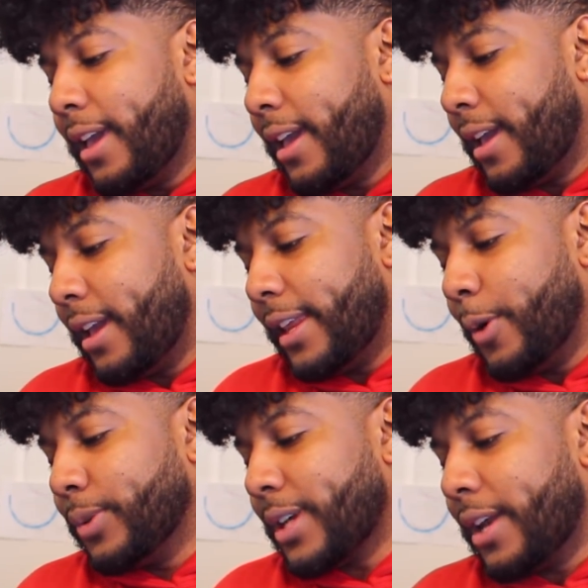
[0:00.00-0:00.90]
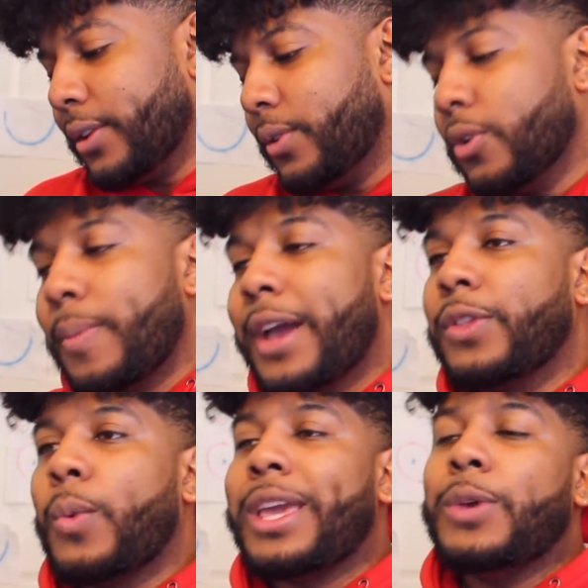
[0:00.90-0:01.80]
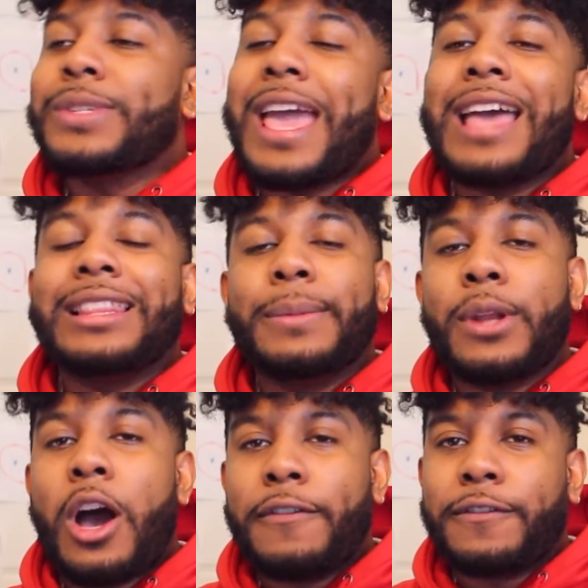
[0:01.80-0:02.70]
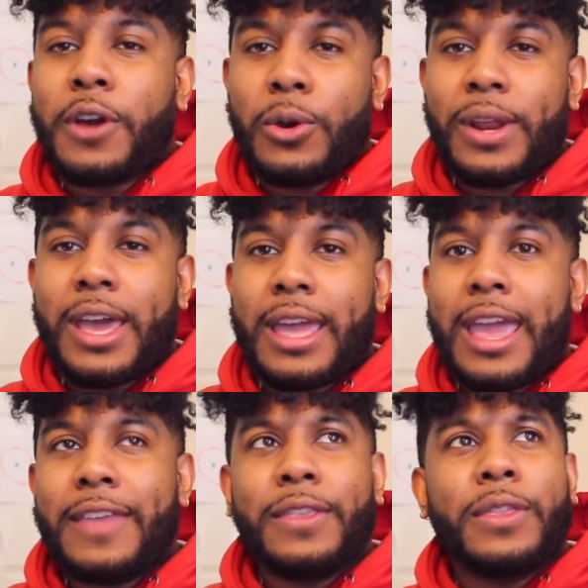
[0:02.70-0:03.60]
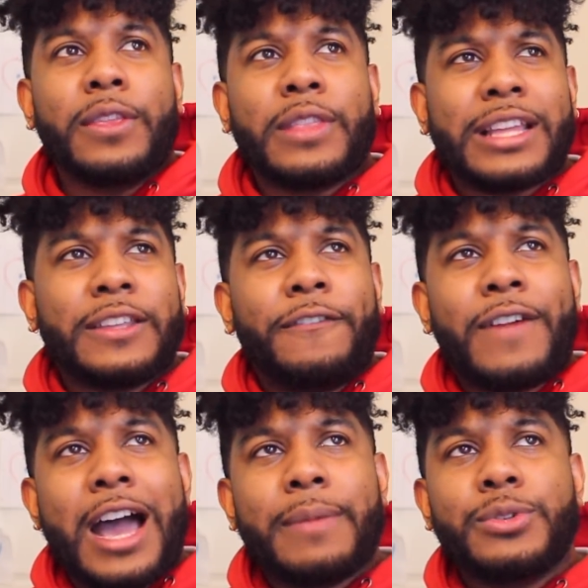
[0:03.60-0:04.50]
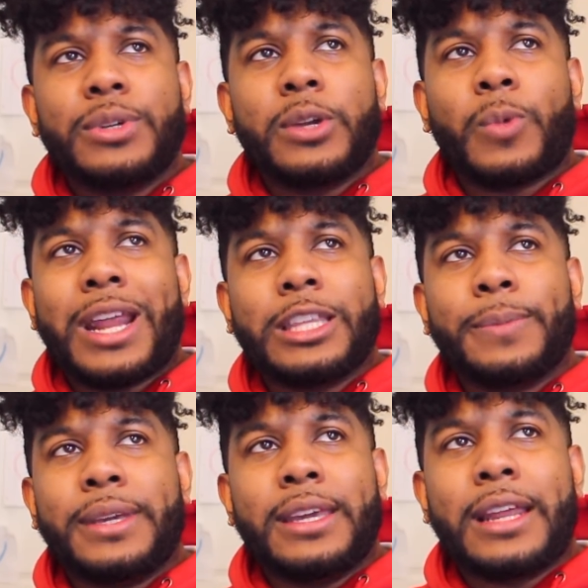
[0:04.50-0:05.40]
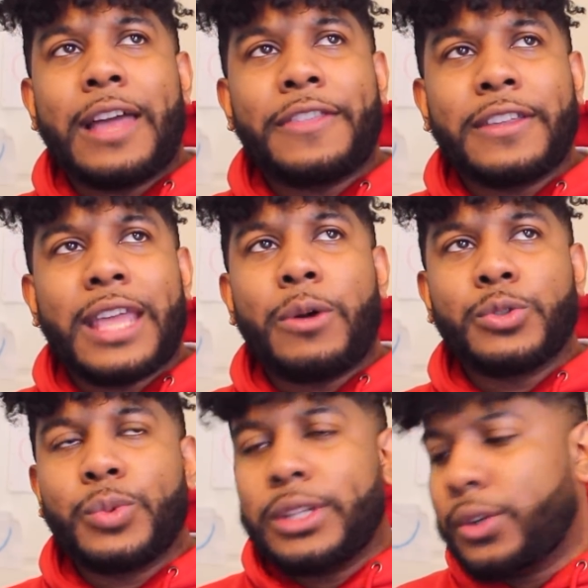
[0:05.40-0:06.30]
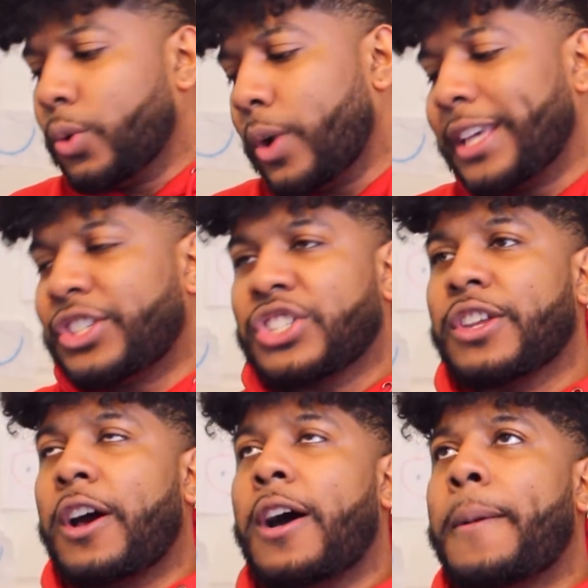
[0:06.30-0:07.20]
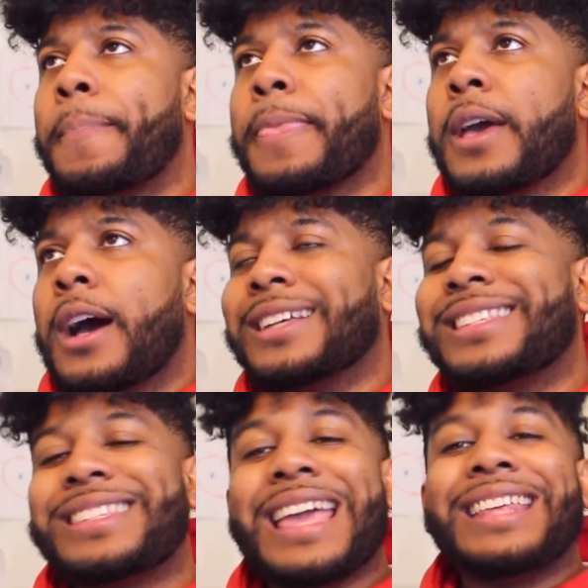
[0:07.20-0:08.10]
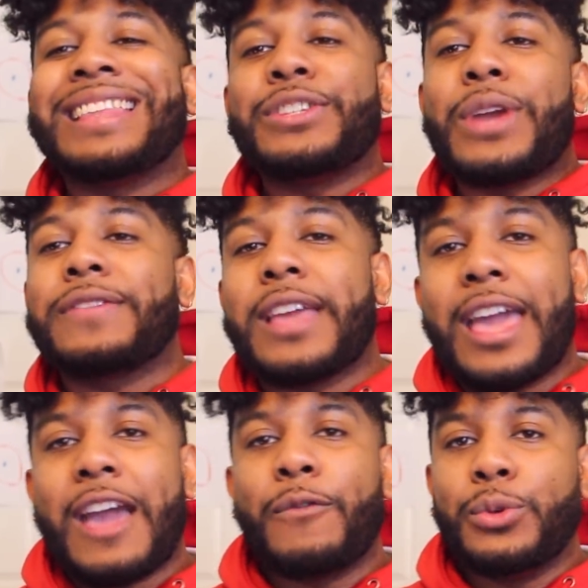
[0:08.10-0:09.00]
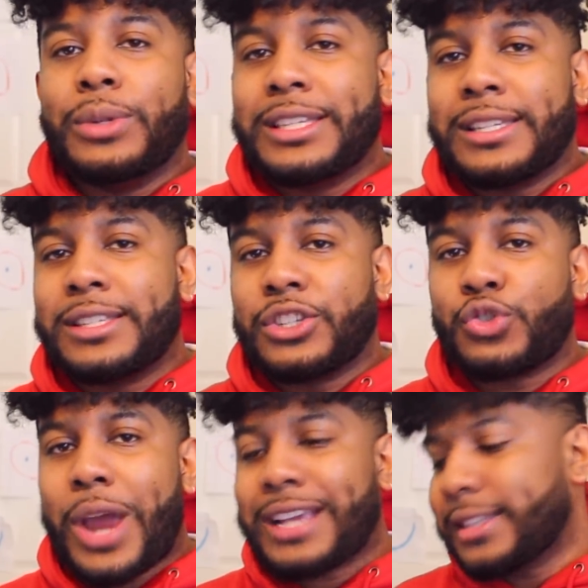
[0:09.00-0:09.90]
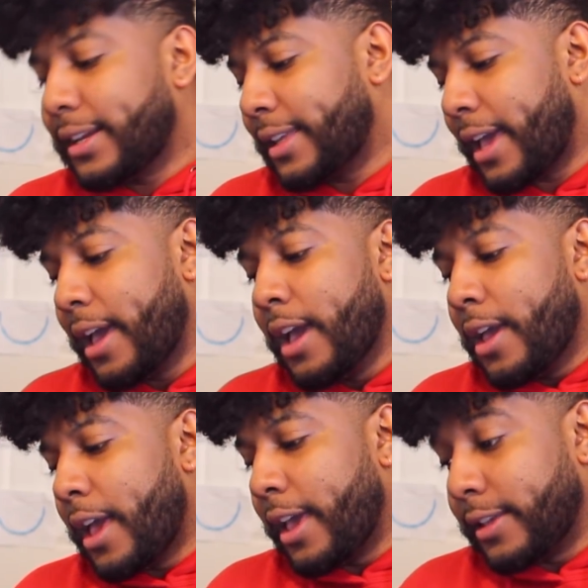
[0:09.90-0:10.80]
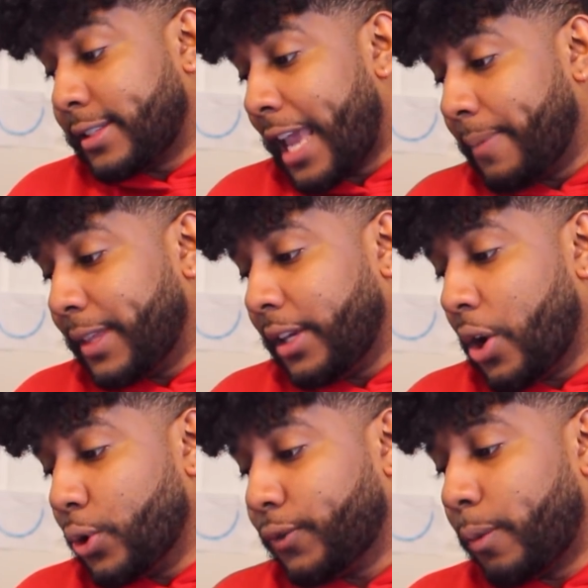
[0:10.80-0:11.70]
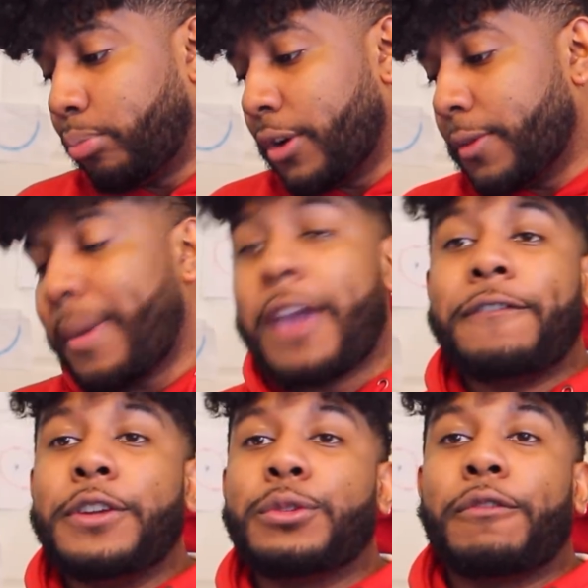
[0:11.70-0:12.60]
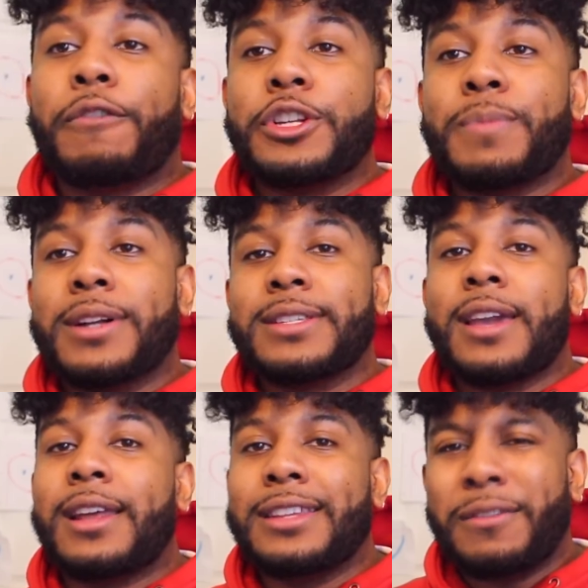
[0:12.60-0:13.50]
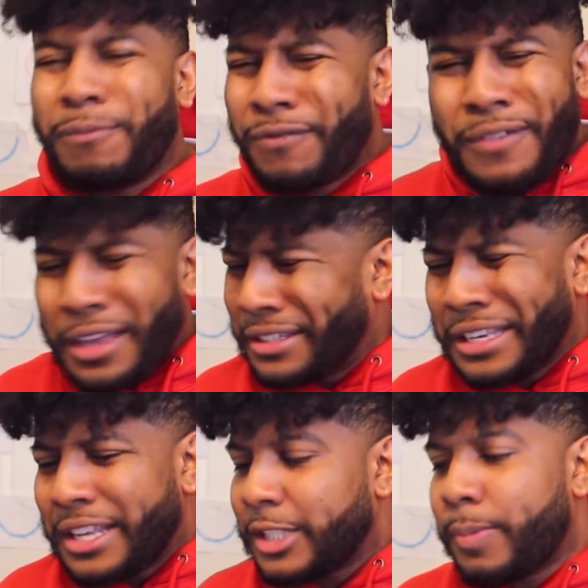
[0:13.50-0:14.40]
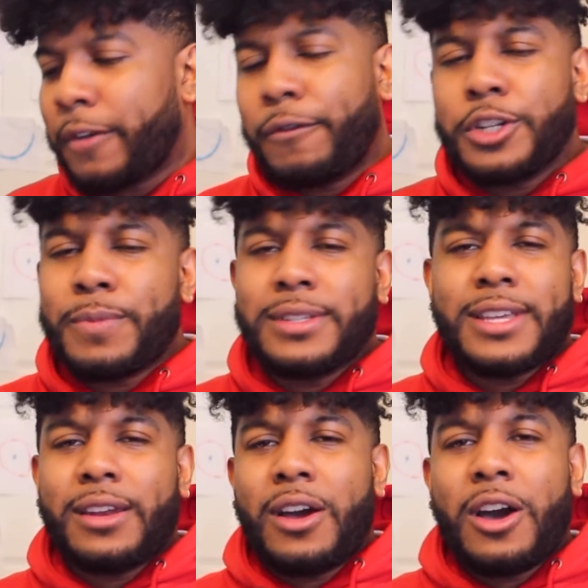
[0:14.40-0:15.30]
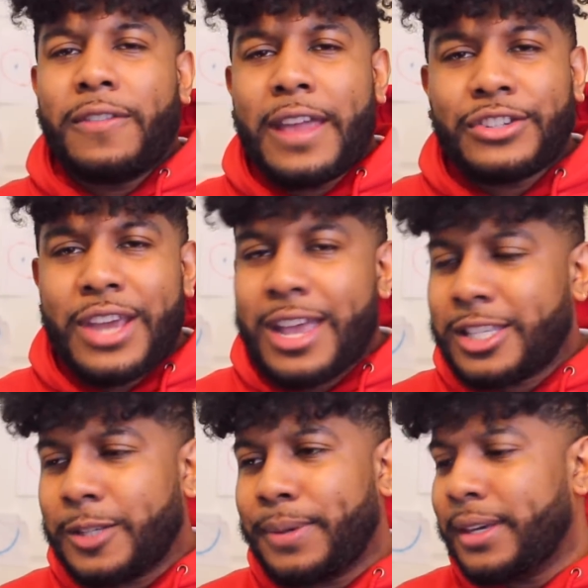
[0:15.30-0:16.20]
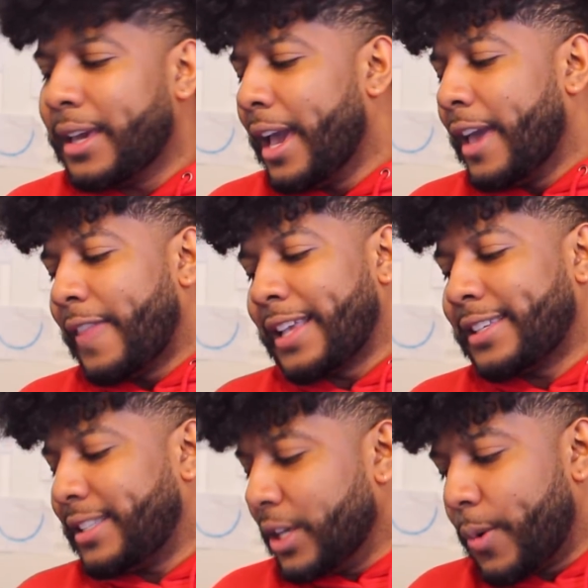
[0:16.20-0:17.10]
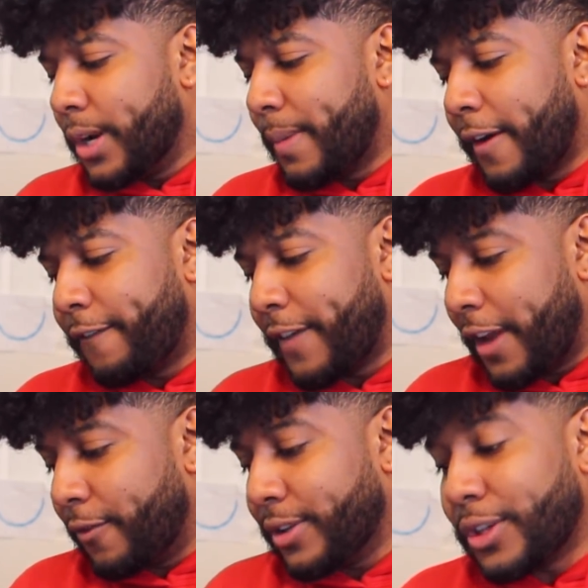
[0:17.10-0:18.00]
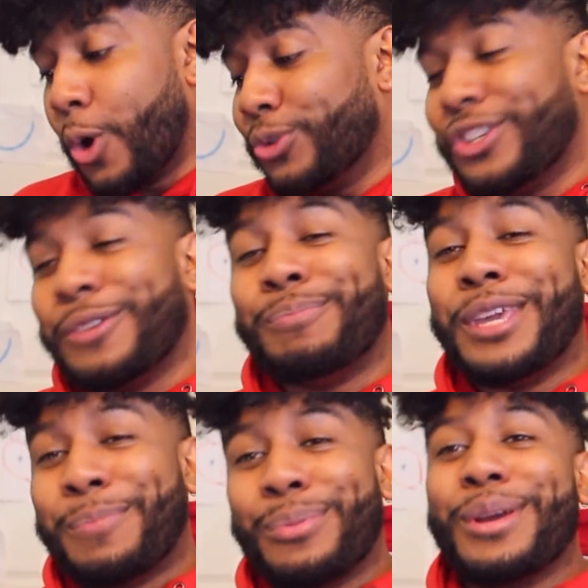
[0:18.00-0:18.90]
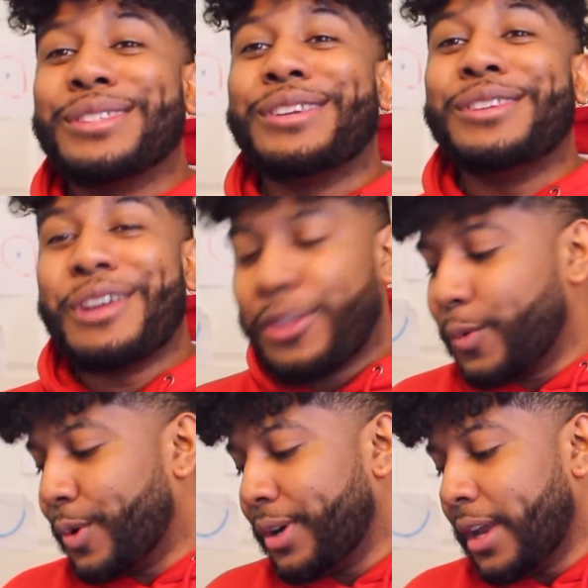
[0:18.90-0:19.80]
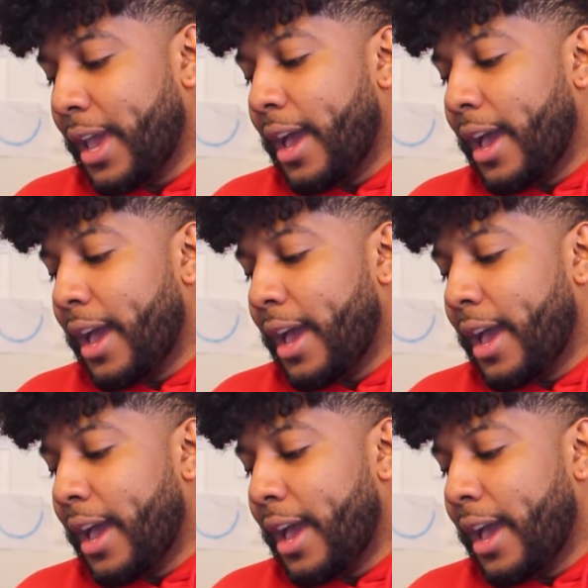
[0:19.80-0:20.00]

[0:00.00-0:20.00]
And it was kind of cool, man, the way he was ad-libbing off of Kodak and like the vibes you get right at the beginning. I thought that was really cool. It's just a setting that you have to have when you listen to tracks like that. And same thing goes for Brother Man featuring French Montana. I didn't expect French Montana on that jazzy beat. That's still one of my favorites. OG Beeper is another one.